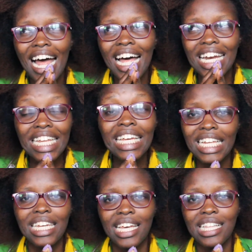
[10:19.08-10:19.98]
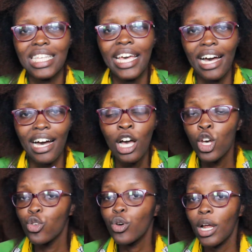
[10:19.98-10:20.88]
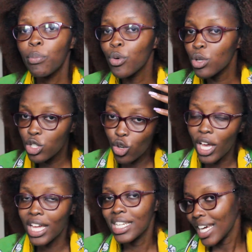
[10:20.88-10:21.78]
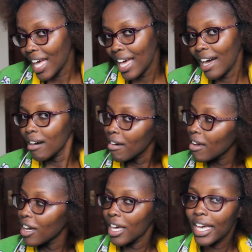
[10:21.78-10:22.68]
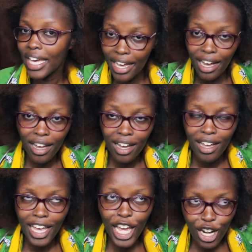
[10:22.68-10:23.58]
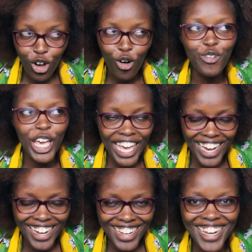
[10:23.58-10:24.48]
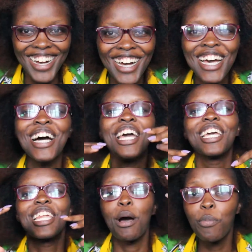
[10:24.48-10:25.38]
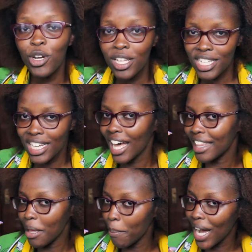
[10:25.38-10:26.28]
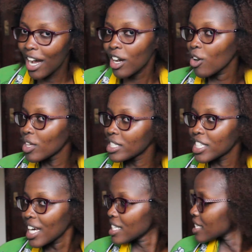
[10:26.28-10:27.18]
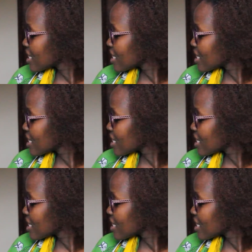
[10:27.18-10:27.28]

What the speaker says: really dense hair, you can put your entire head of hair in a ponytail at the back, just